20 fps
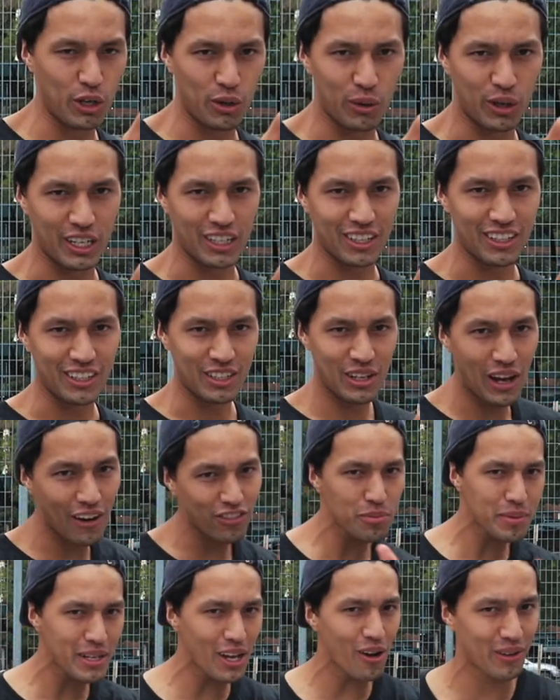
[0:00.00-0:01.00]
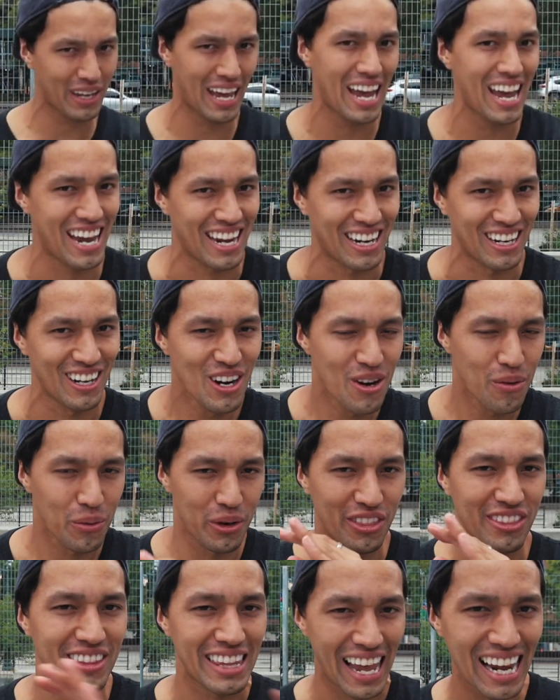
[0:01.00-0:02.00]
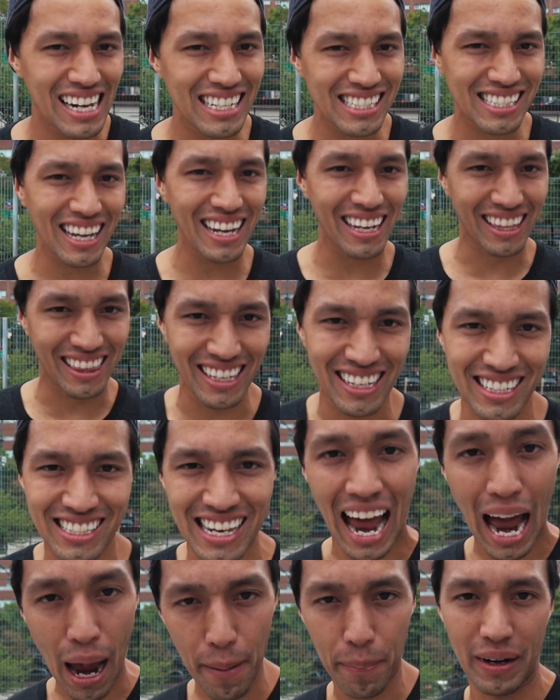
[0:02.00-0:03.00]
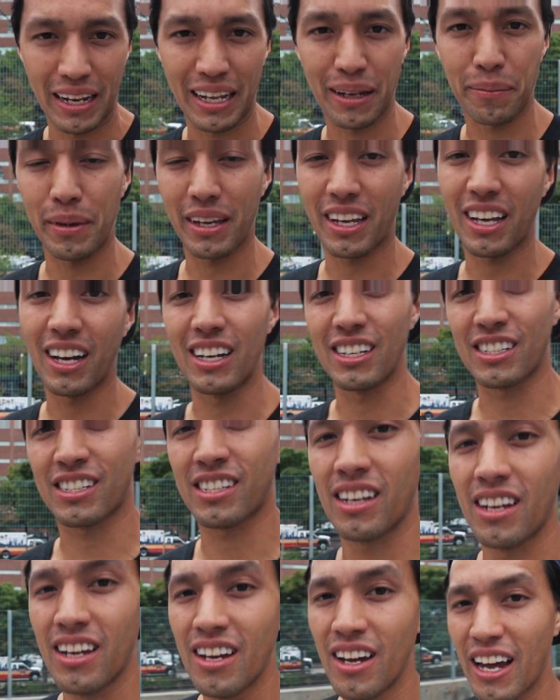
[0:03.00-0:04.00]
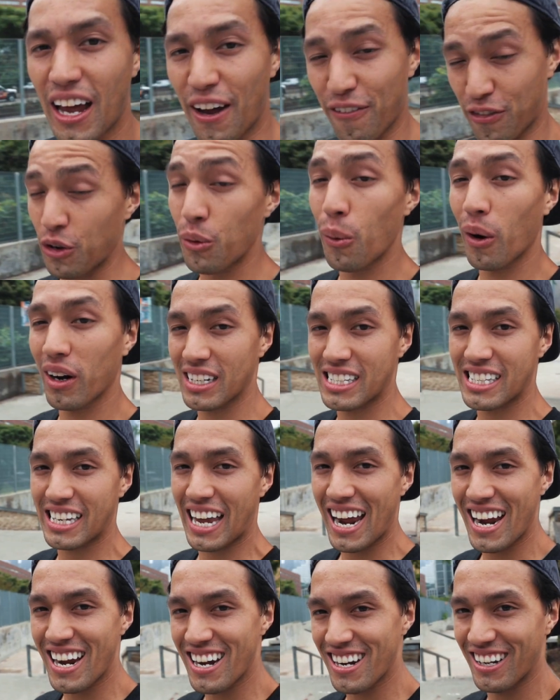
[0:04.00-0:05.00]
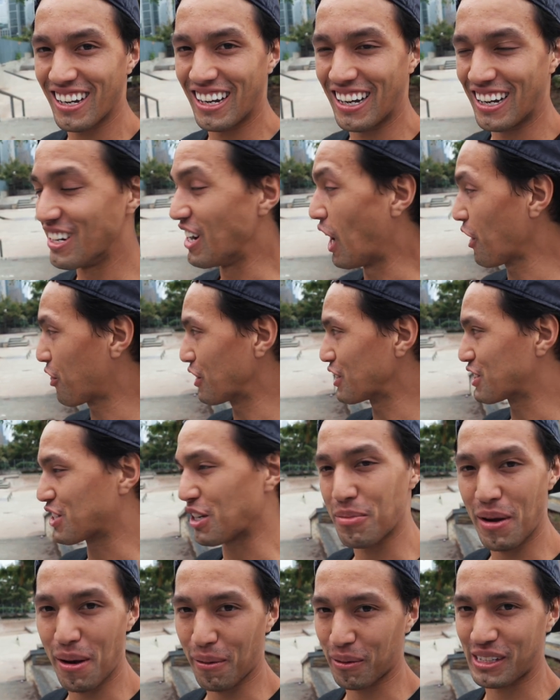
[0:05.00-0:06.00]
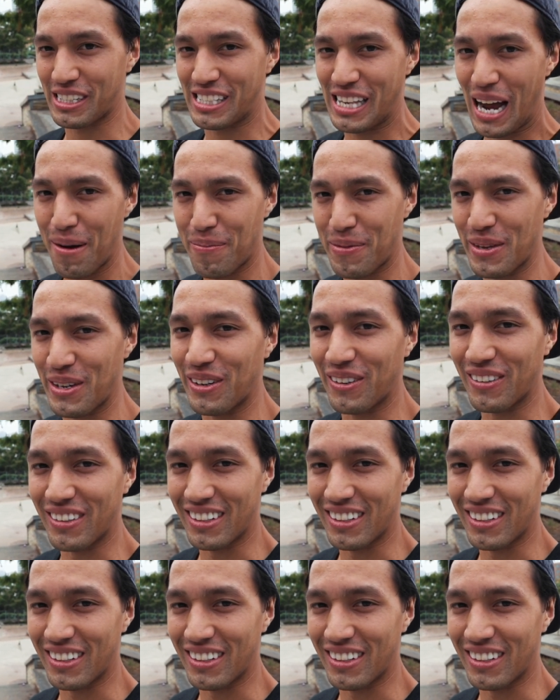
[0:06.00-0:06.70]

ruin. You have to be okay with days like this happening, because if you want to skate, nothing should be able to stop you.